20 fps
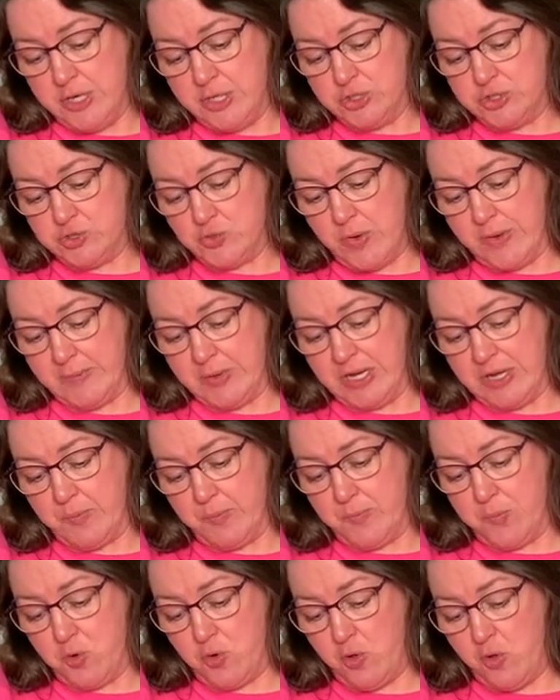So I'm going to
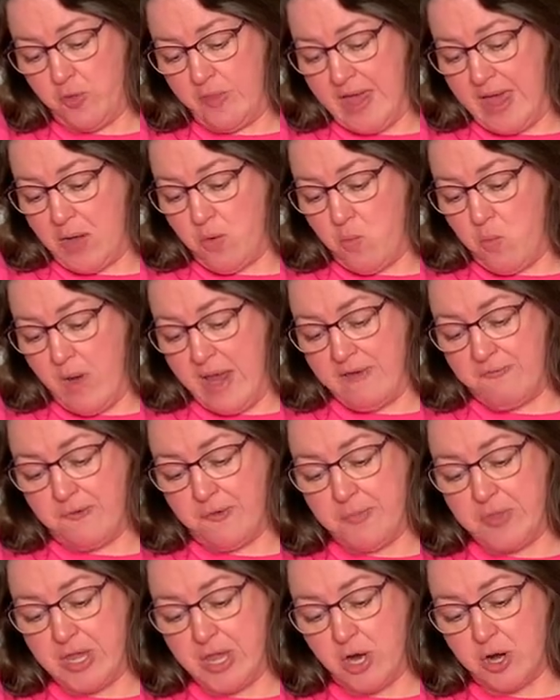pull that away
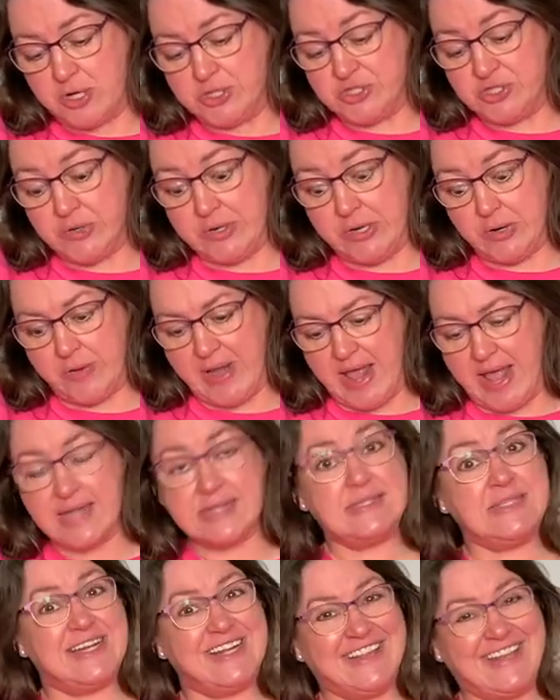from the yarn so I don't
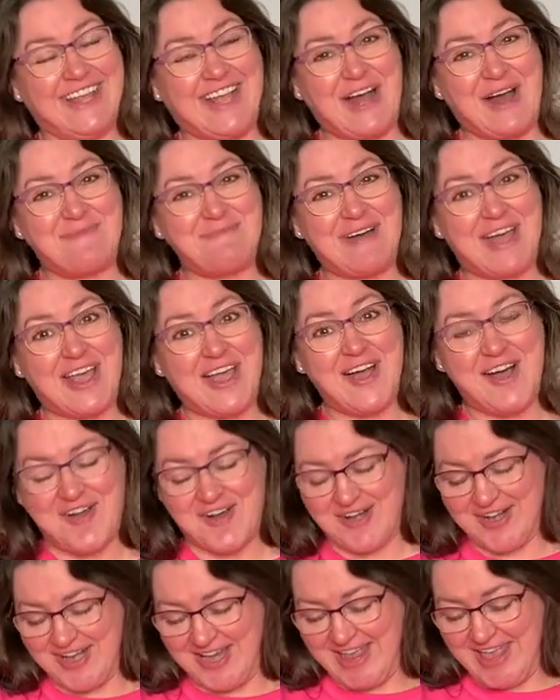accidentally cut my
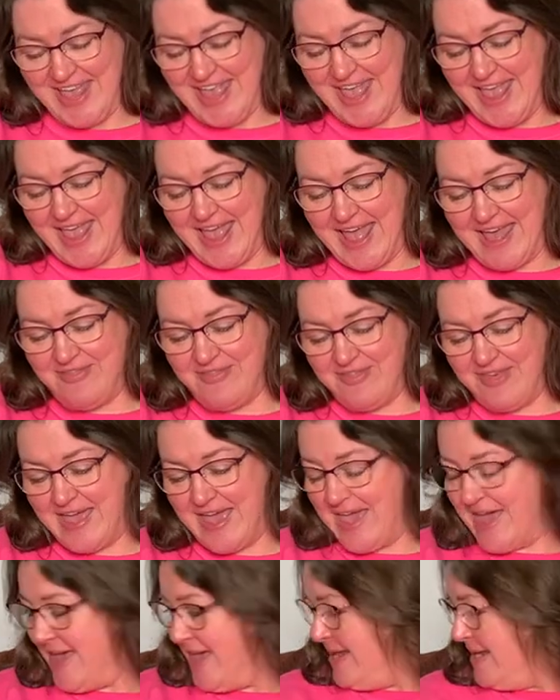yarn, and
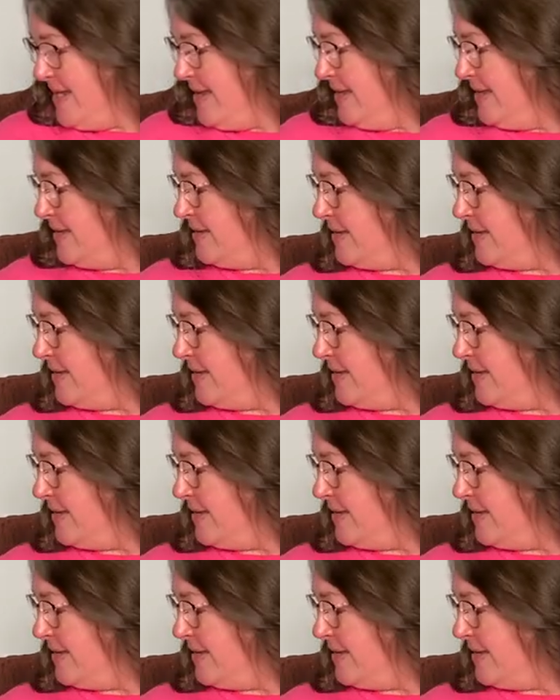then